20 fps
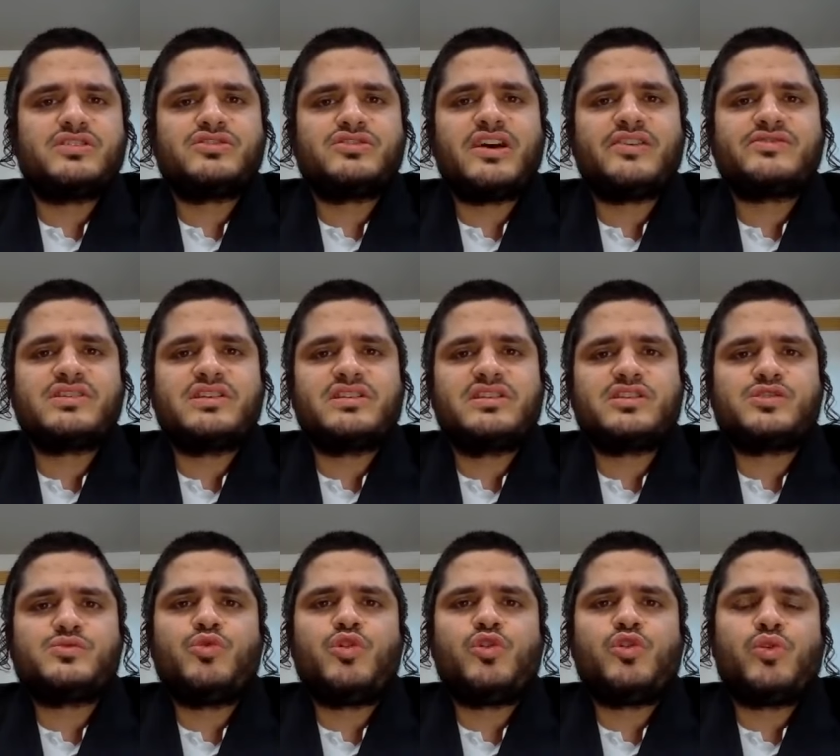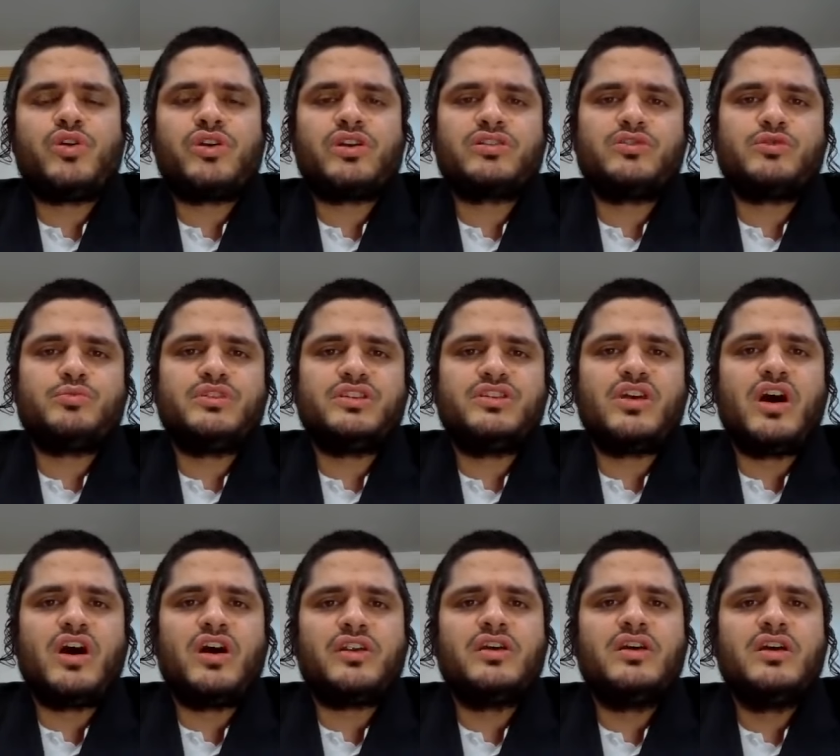So obviously, there's more work to be
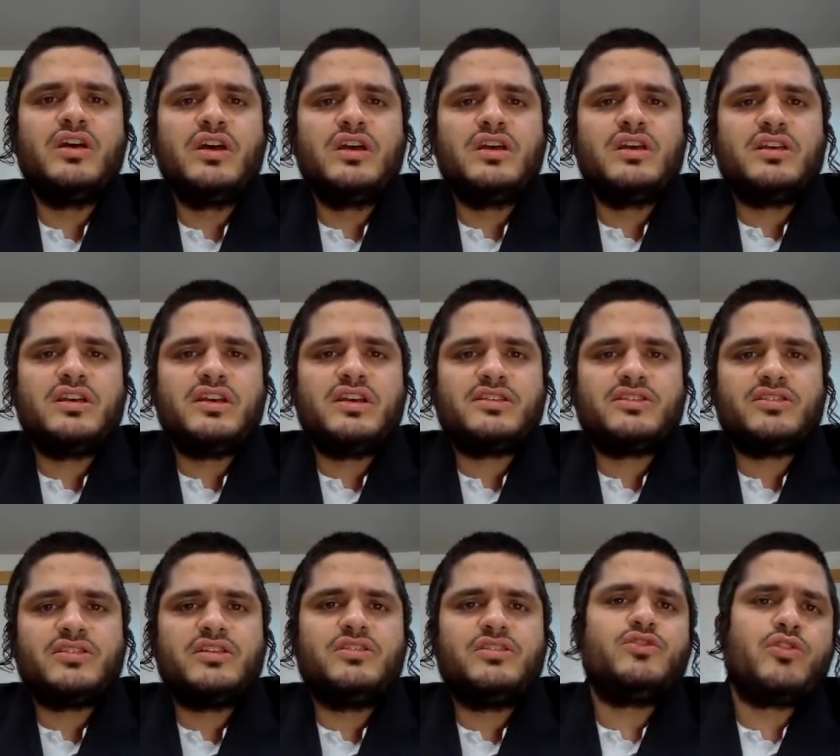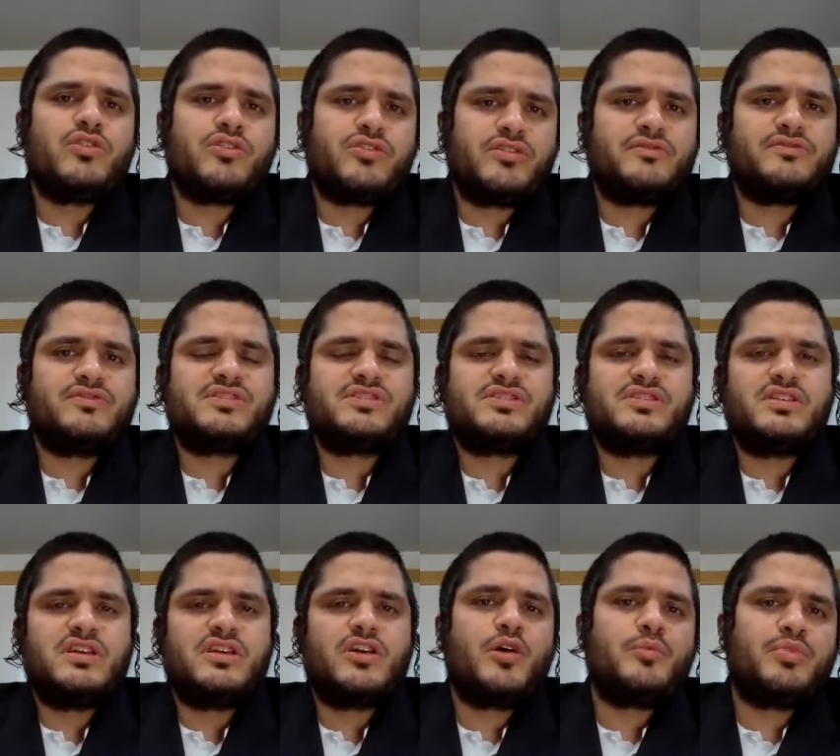done either north of the
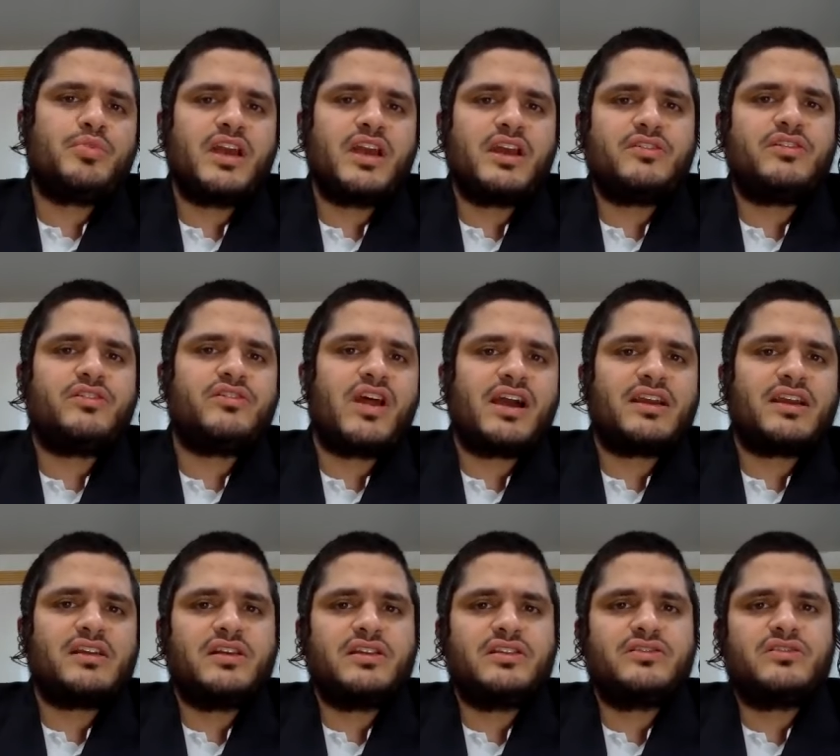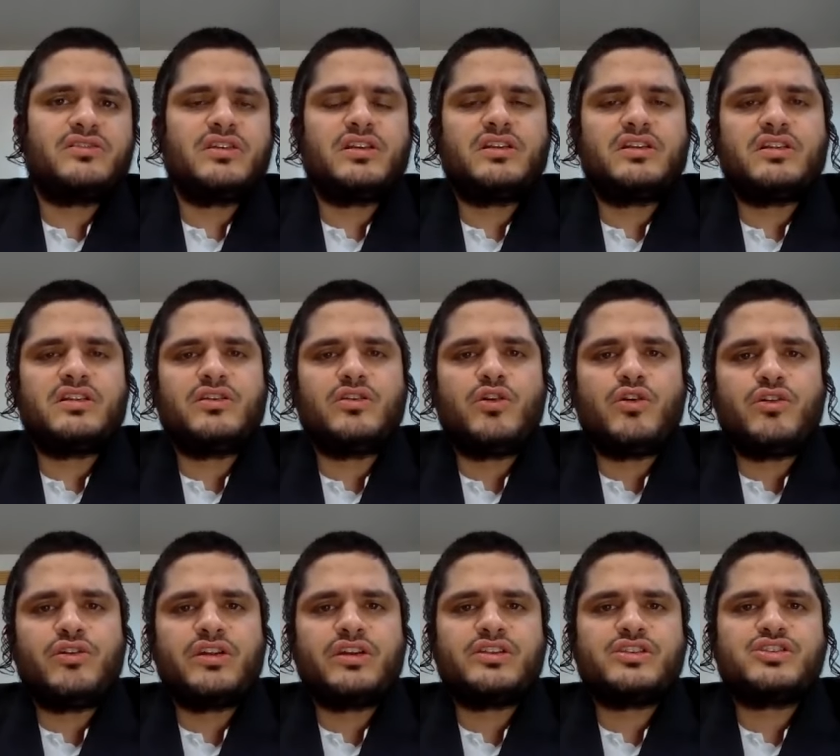city, up here in Rockland and uh,
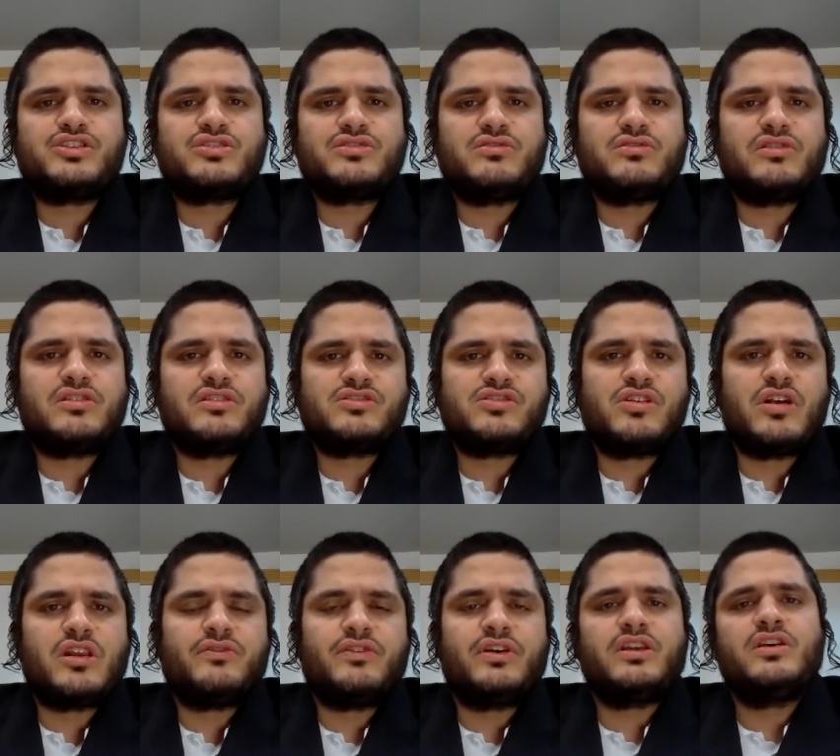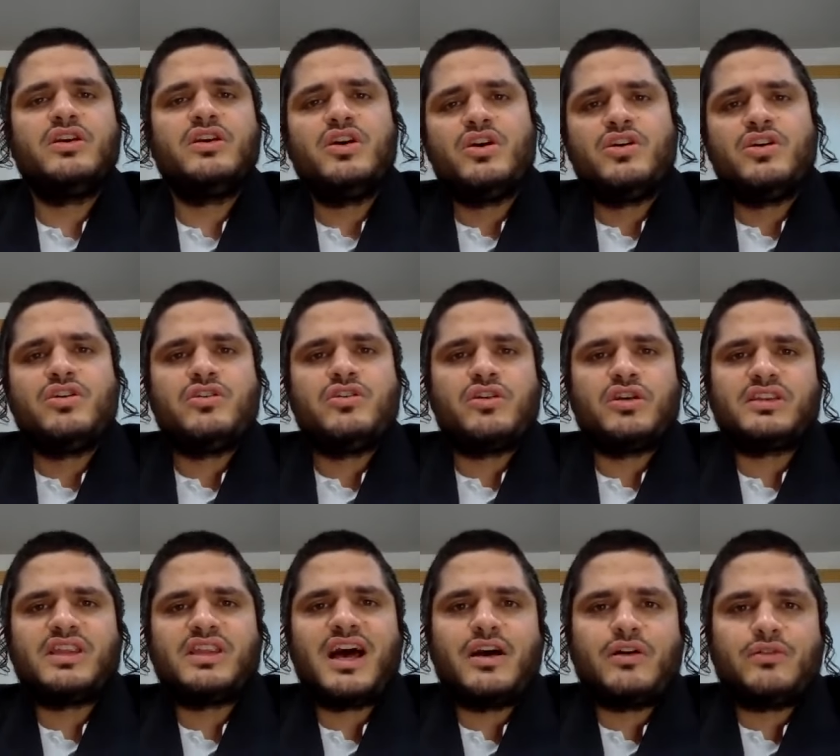Orange or in Sullivan,
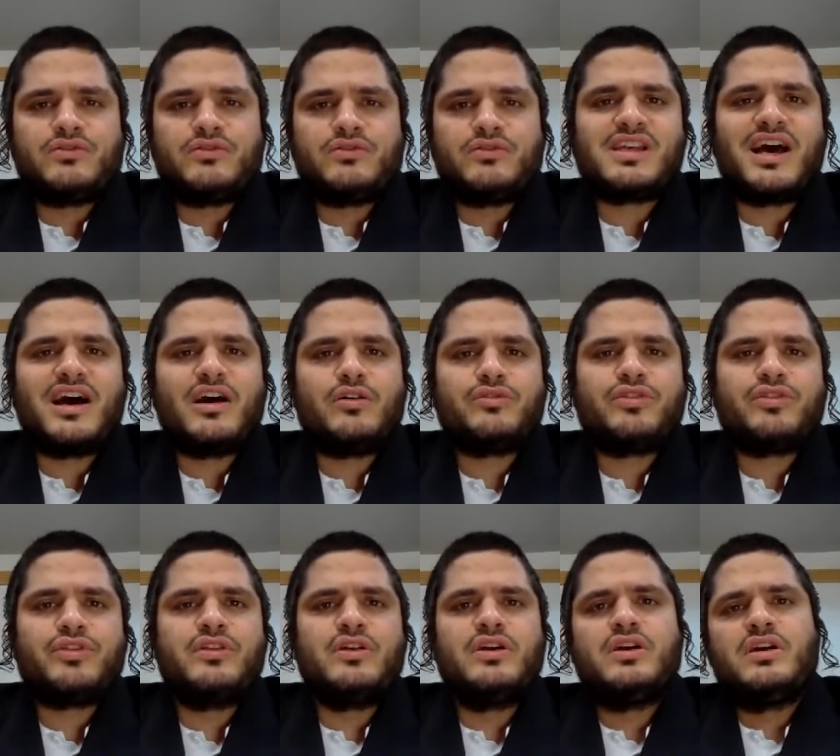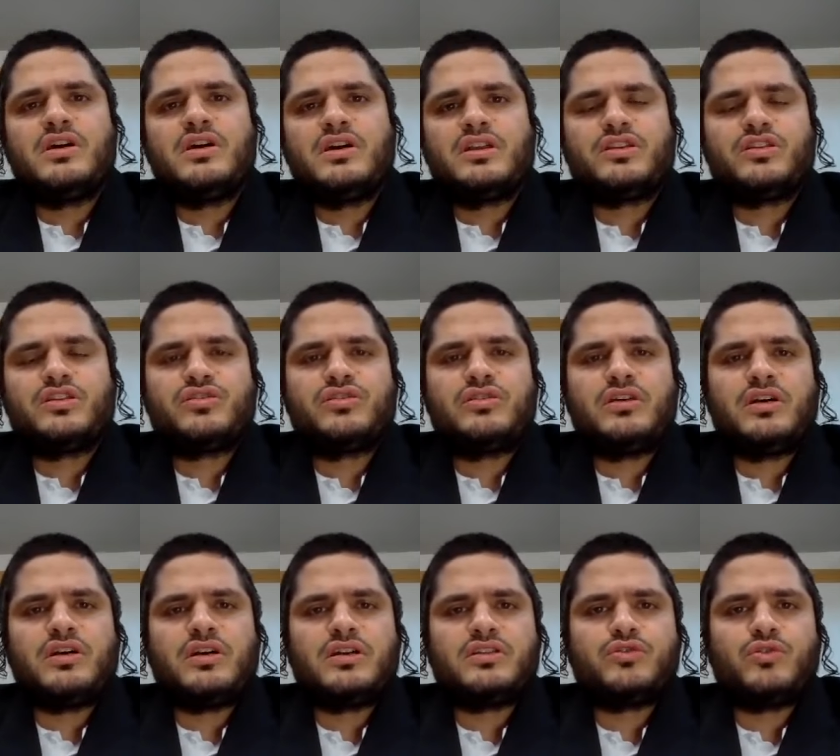or down south
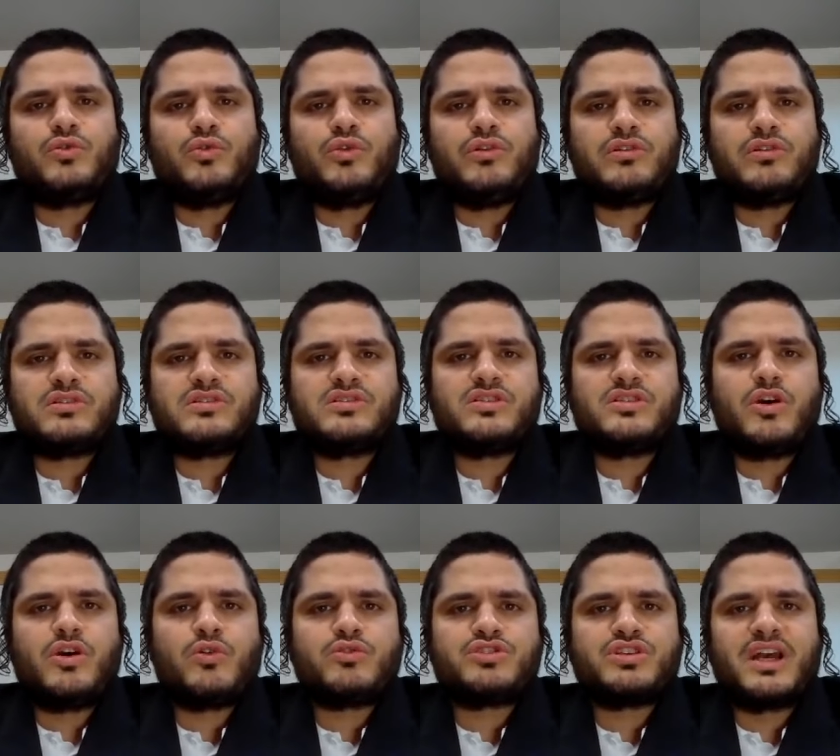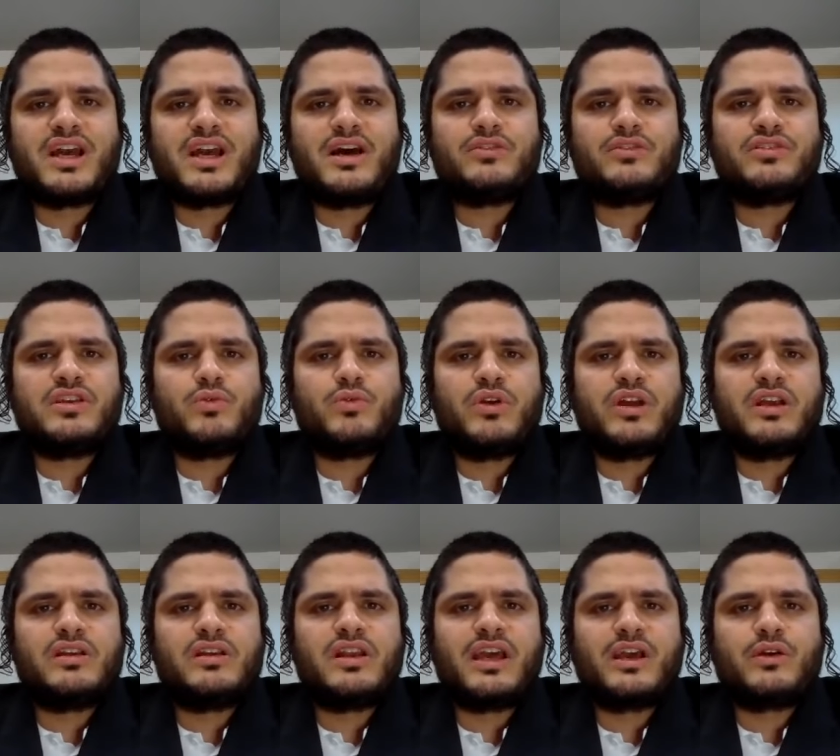uh, towards uh, Ocean County
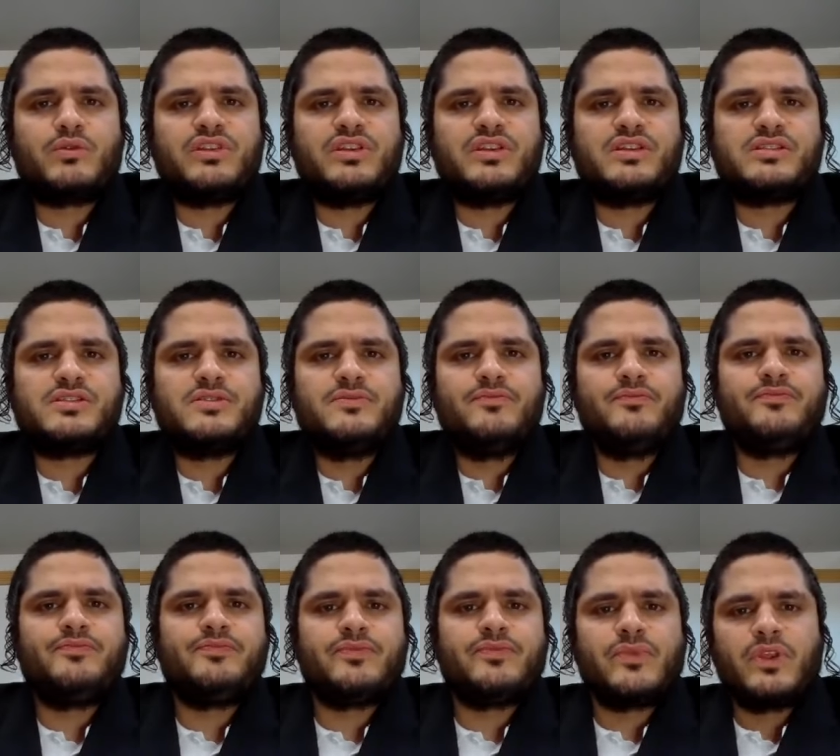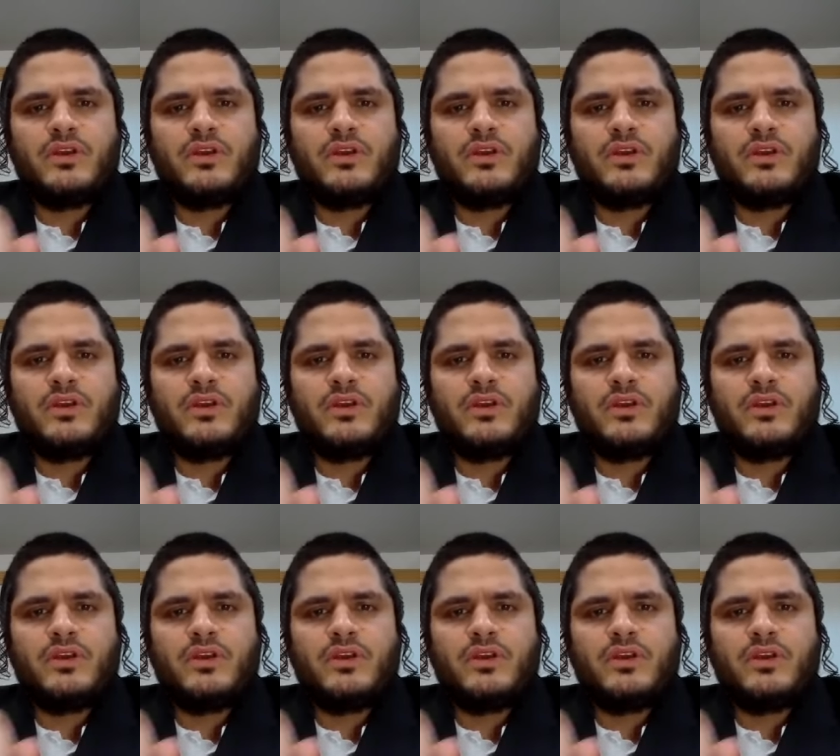where Lakewood is.